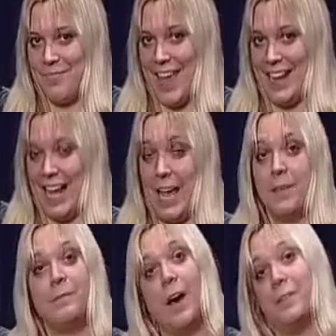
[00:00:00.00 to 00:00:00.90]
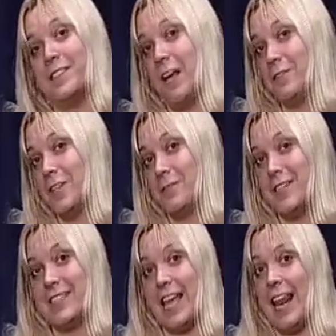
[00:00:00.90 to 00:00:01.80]
And I found cell
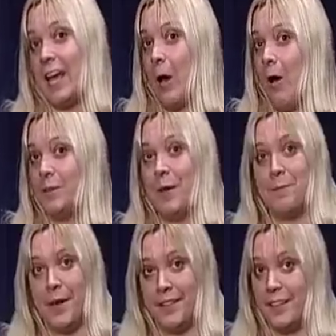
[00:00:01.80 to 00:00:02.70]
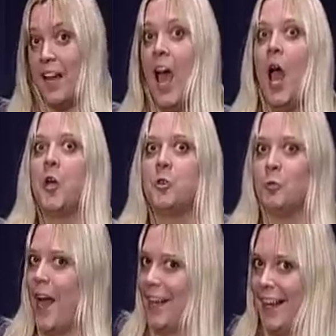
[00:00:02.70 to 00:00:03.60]
service and I called my mother
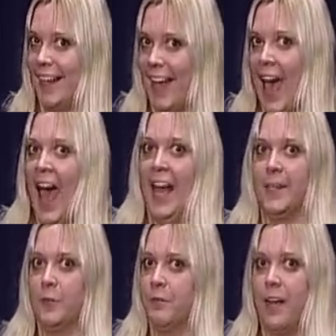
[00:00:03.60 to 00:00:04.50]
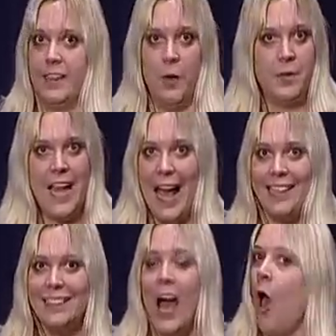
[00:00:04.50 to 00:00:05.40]
crying. I couldn't find the
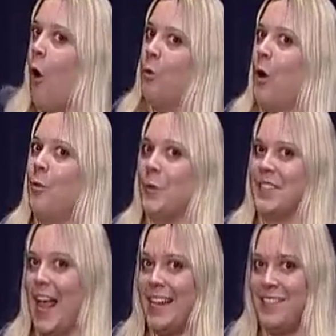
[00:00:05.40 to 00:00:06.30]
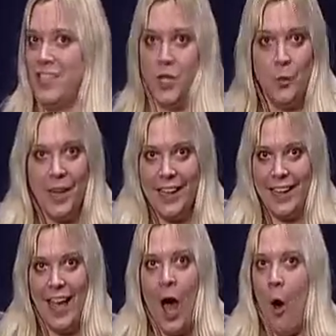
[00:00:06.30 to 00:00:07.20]
hotel. What was I
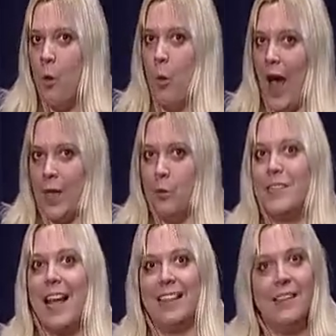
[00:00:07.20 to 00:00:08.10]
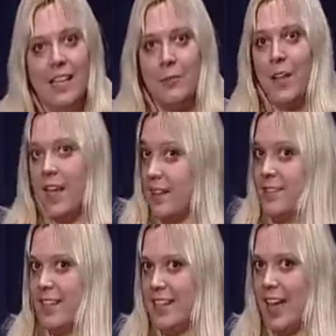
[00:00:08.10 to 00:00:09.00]
doing? Why was I leaving a
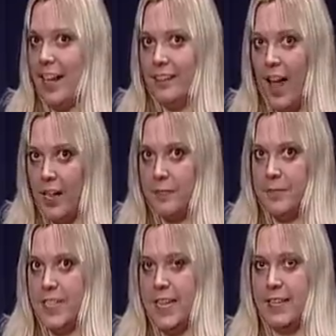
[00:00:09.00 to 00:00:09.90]
city I loved?